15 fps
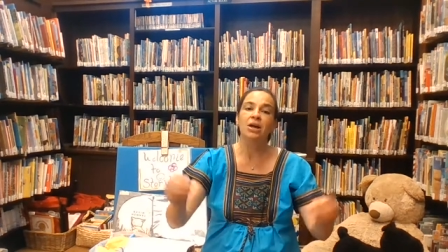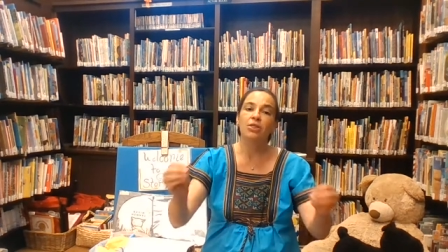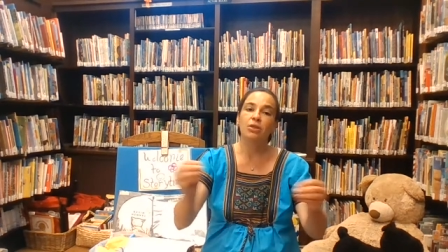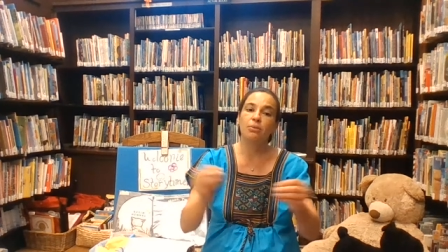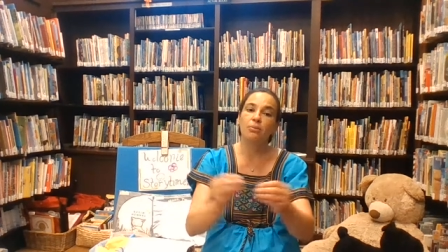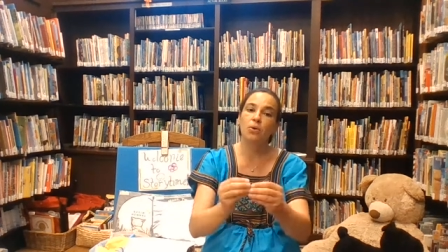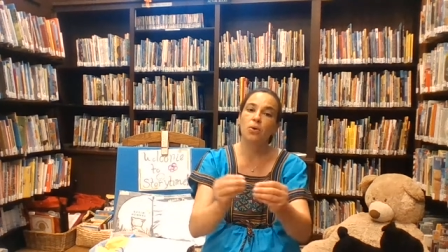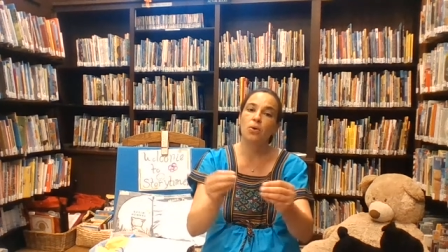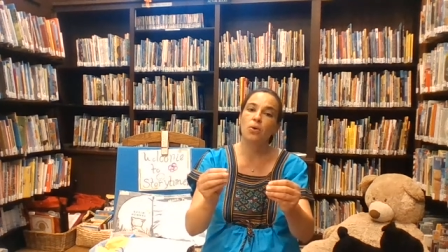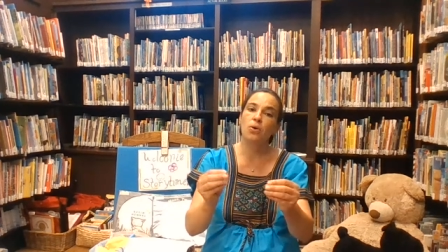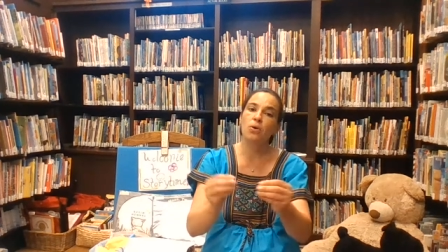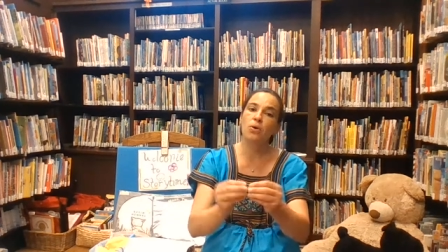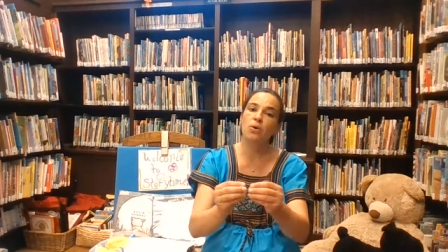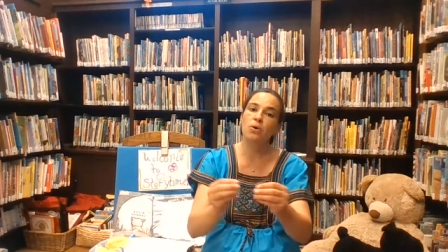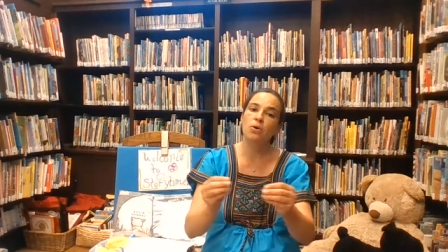The
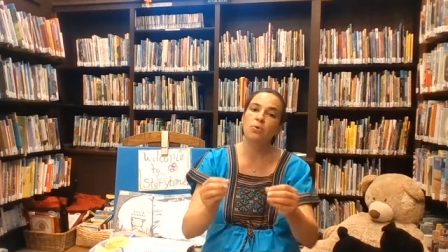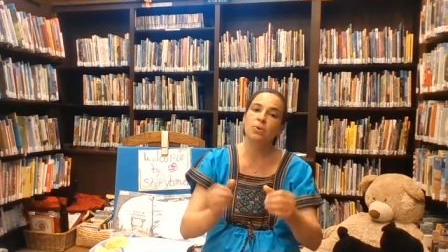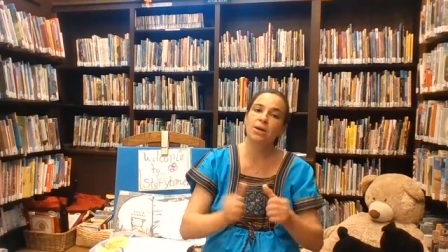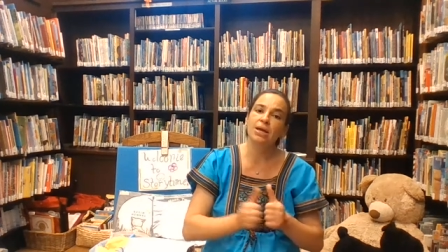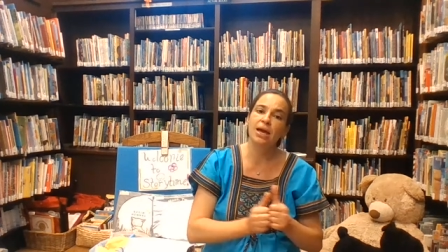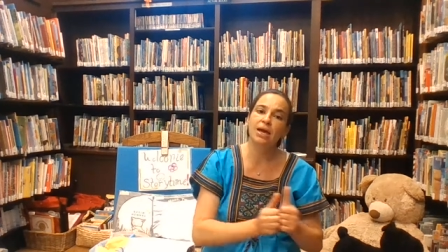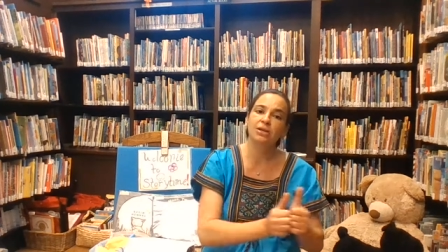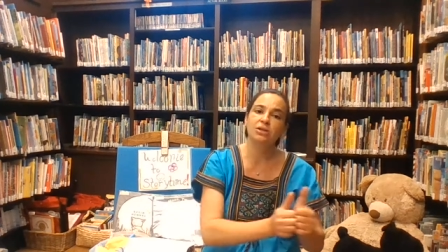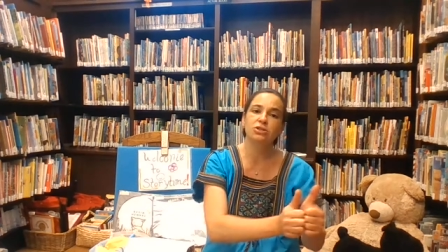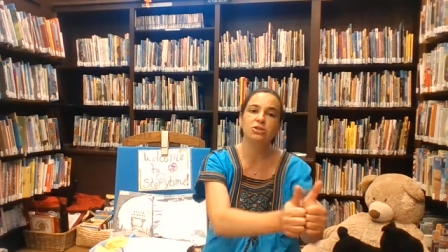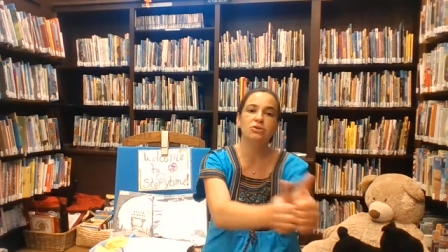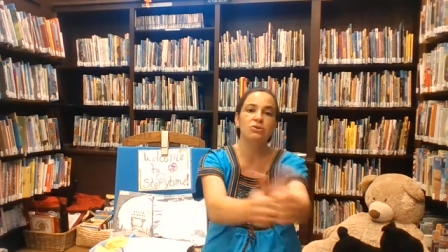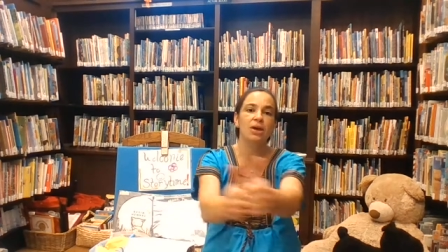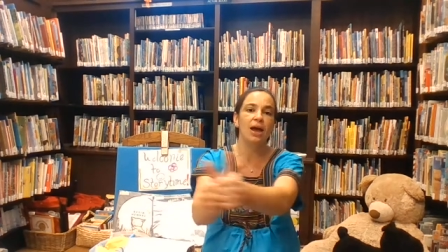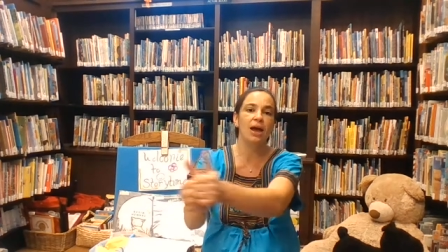more we get
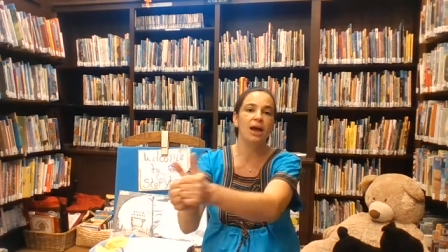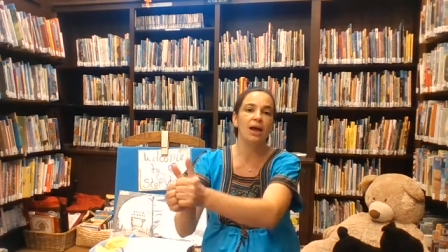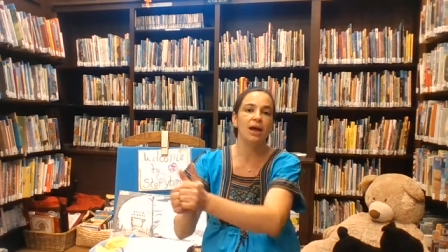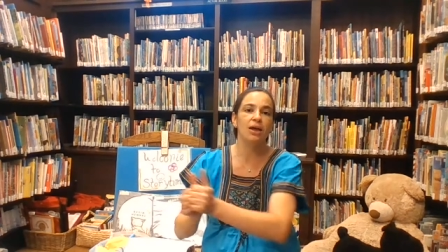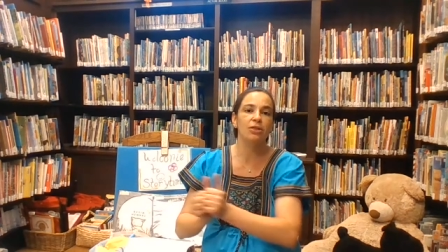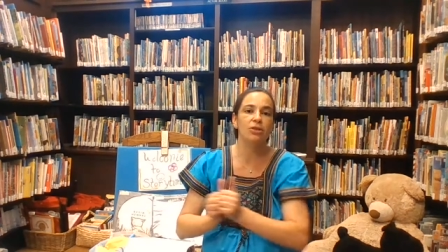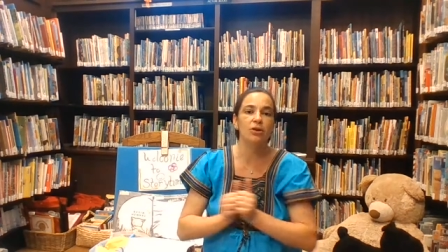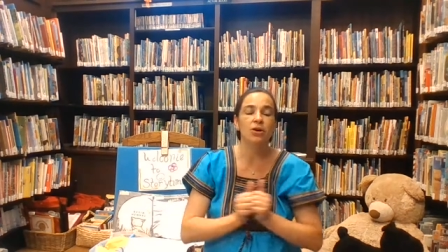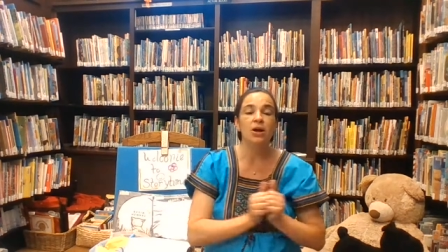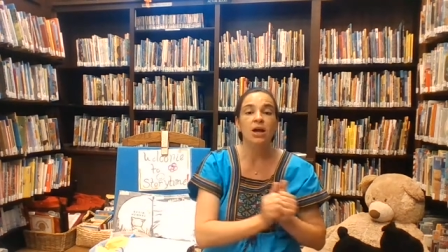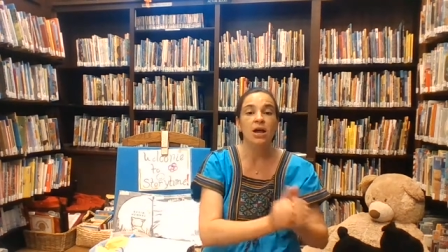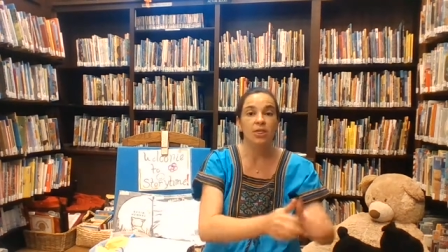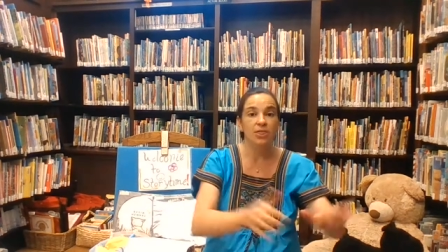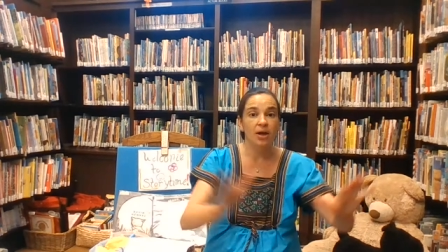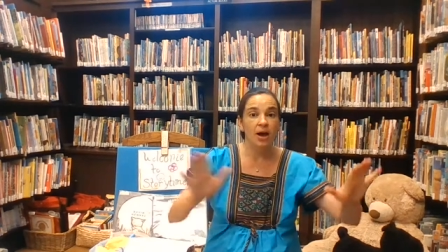together,
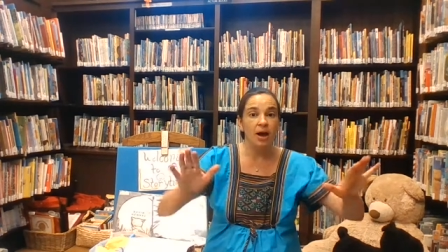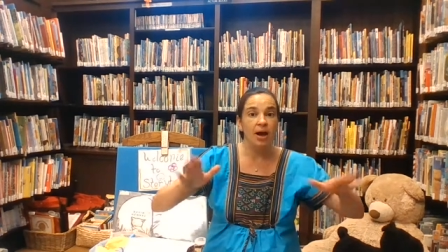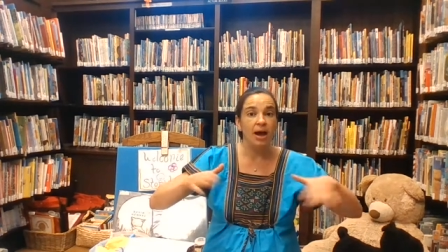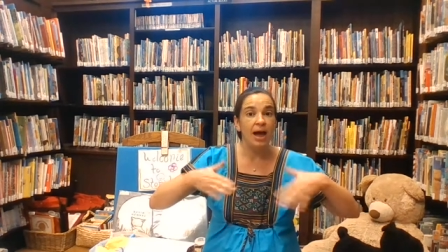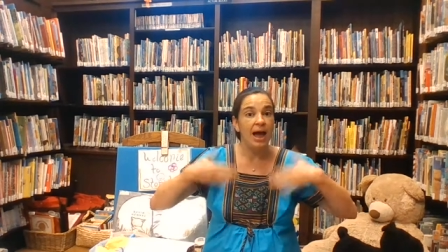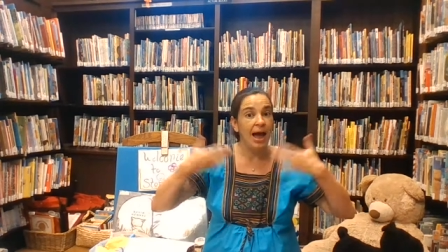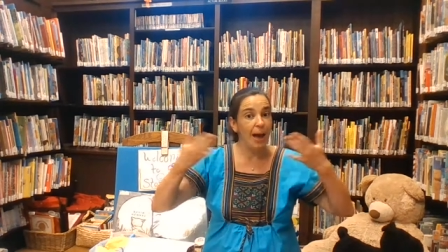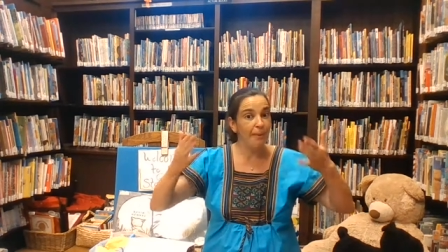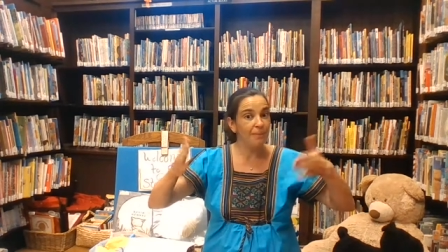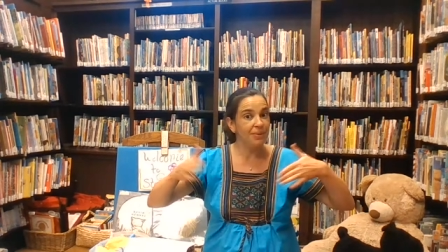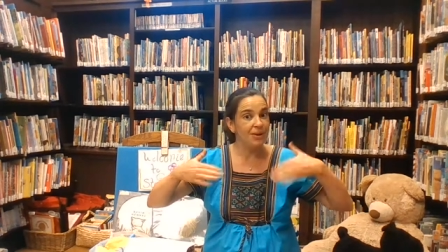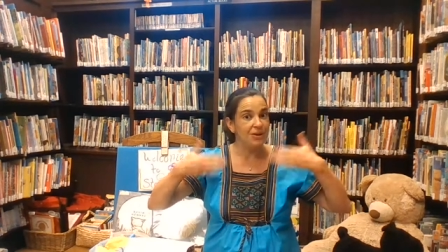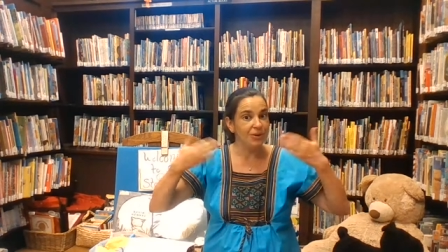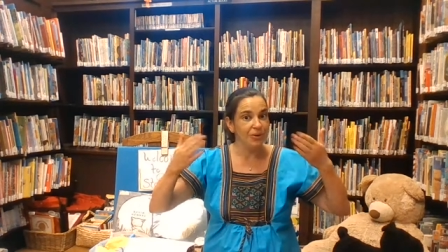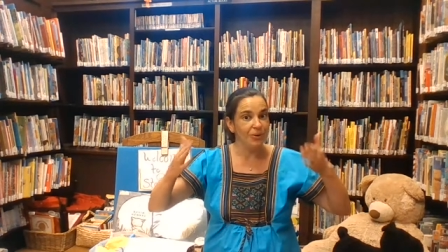the
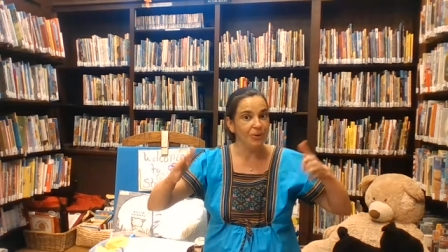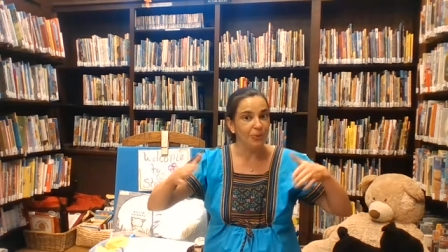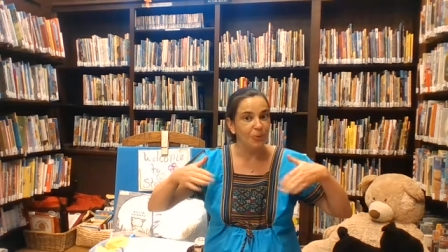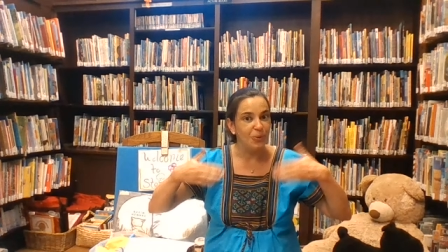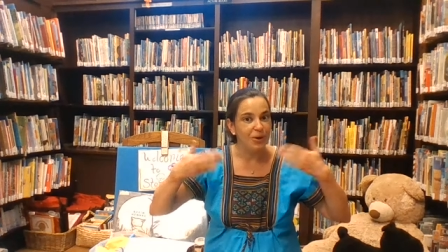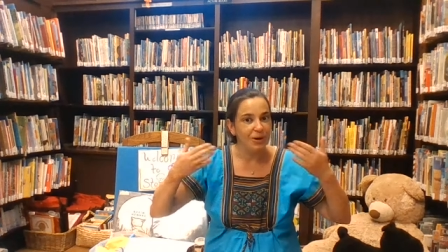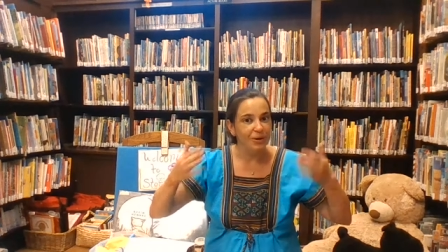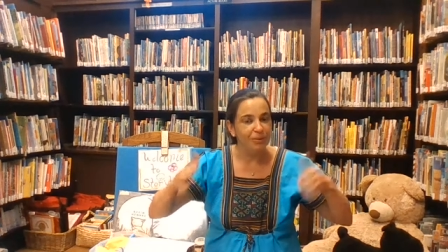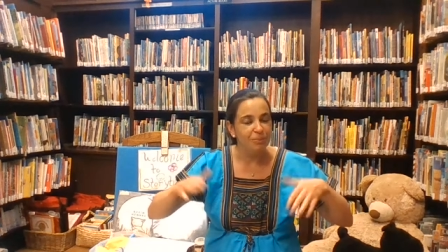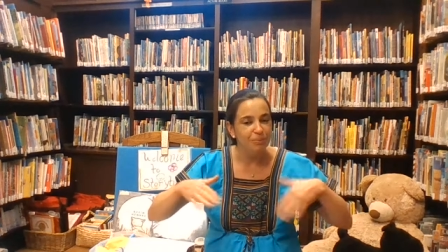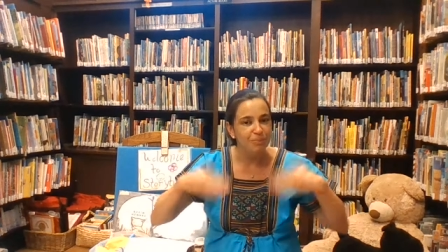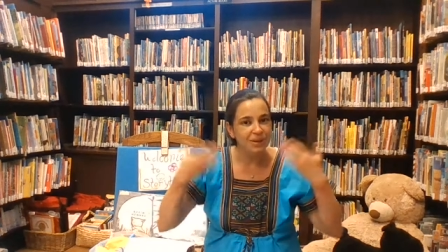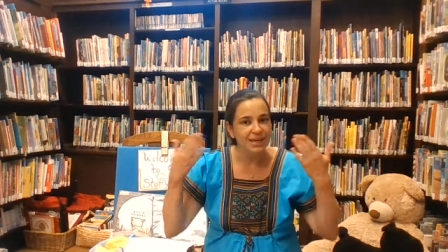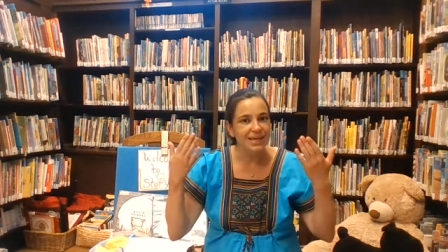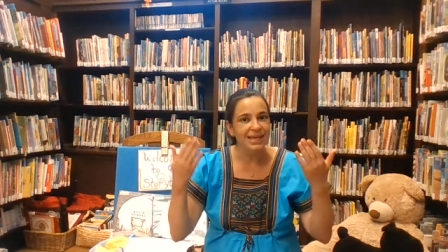happier we'll
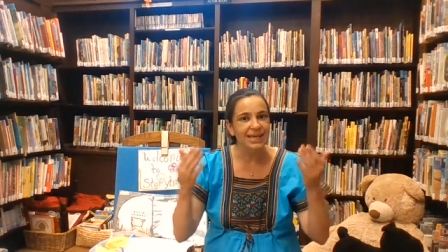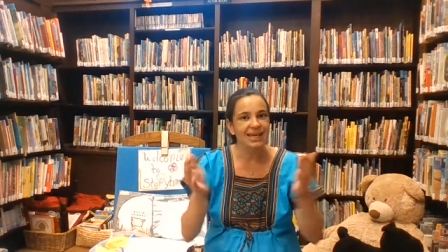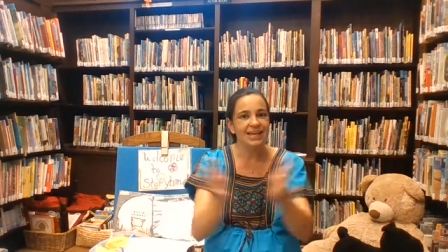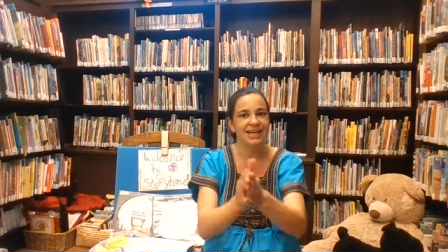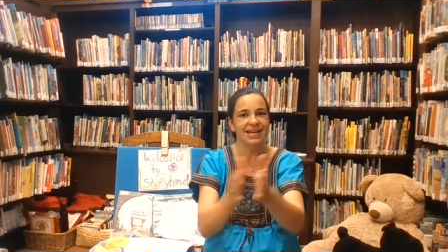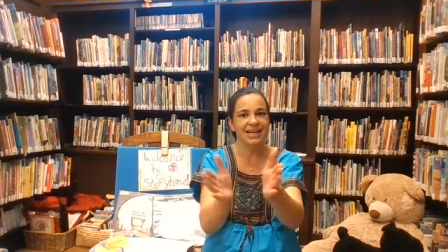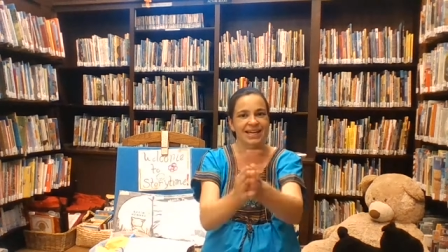be.